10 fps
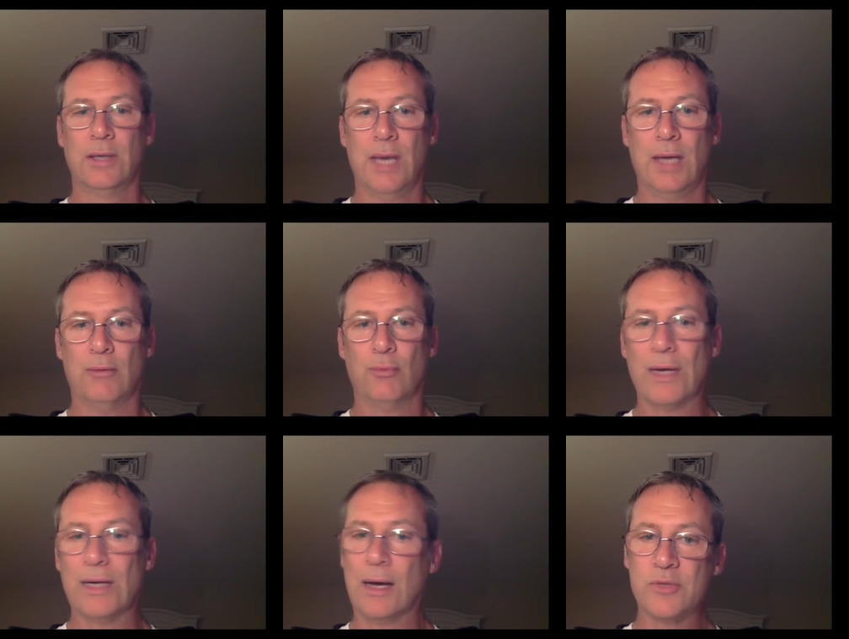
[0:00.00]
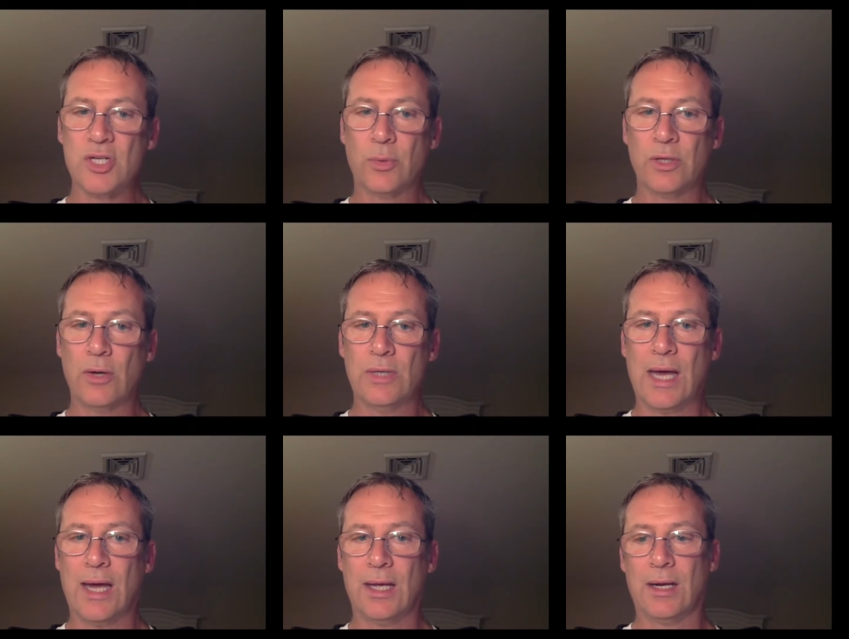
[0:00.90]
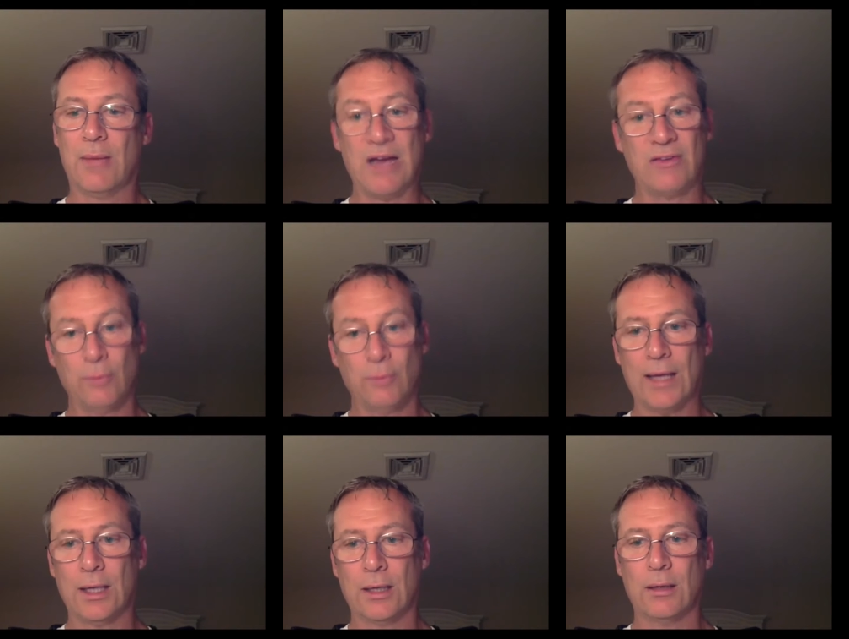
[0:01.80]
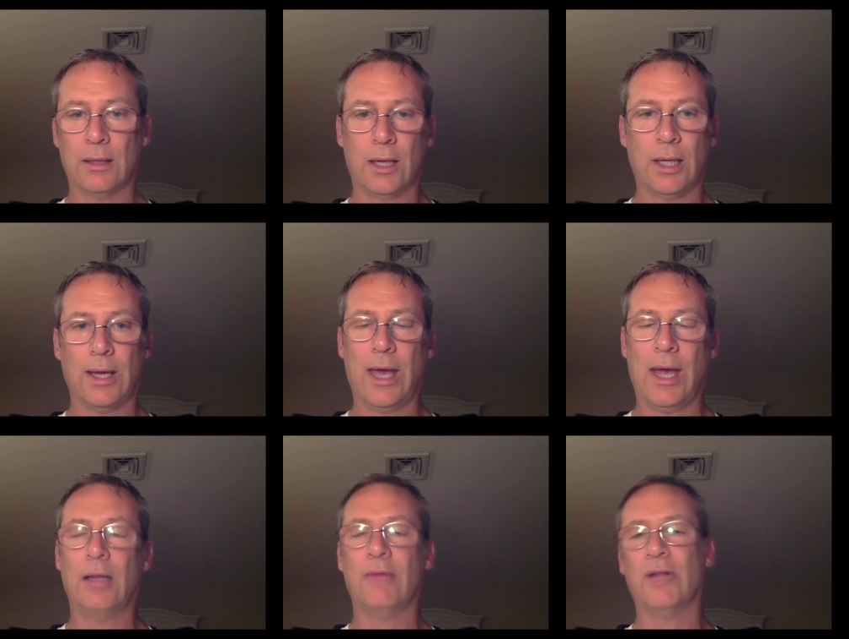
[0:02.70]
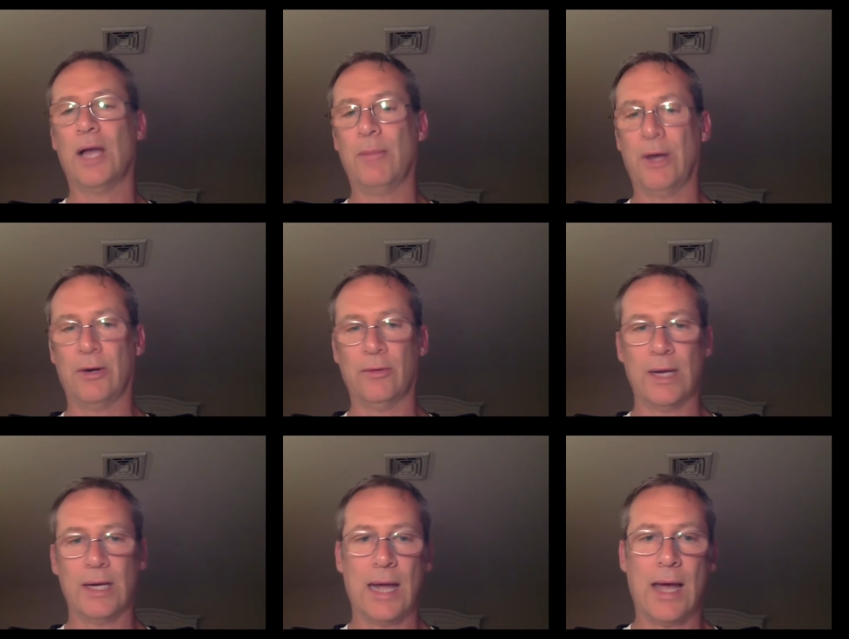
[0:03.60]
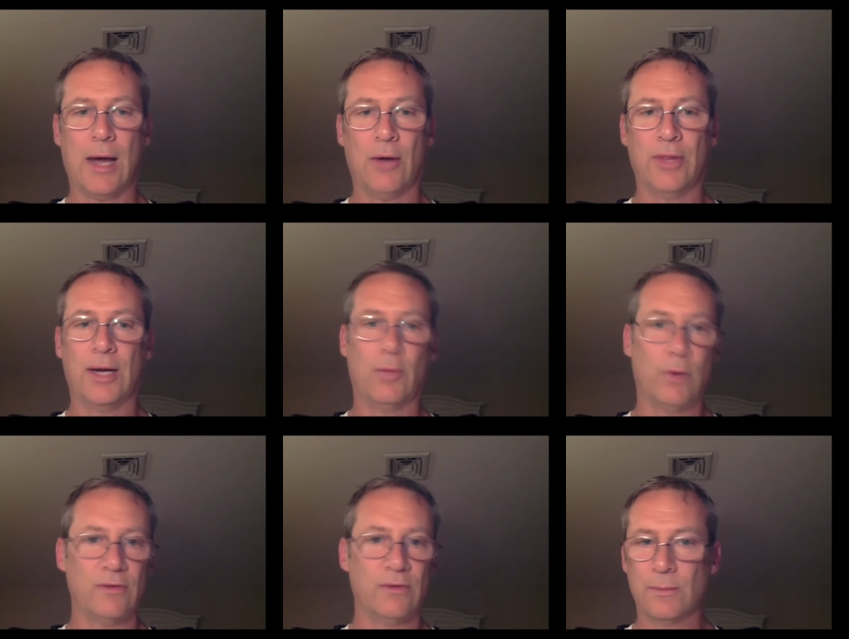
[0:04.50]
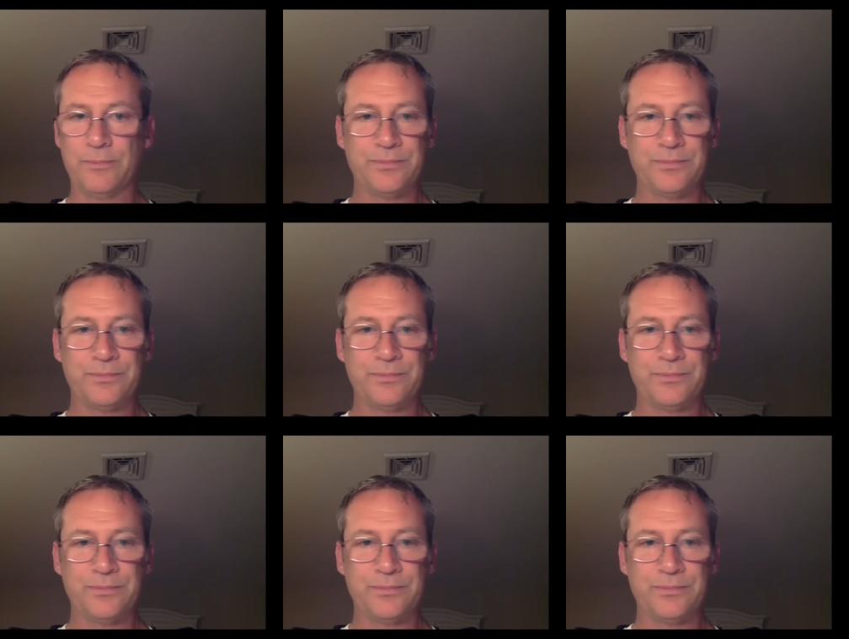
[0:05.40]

And right now I'm still with GoDaddy, and I'm actually ranking a hell of a lot better right now than I was